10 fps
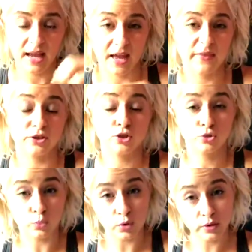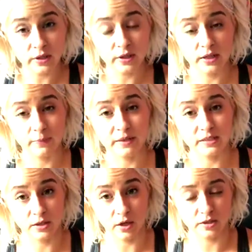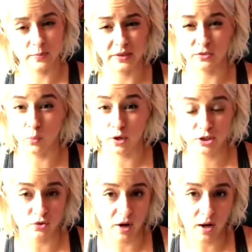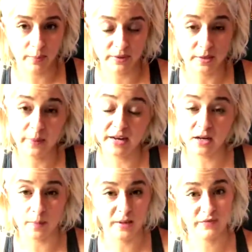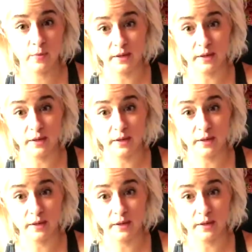and then swirl it in my sauce, because one drop, if you're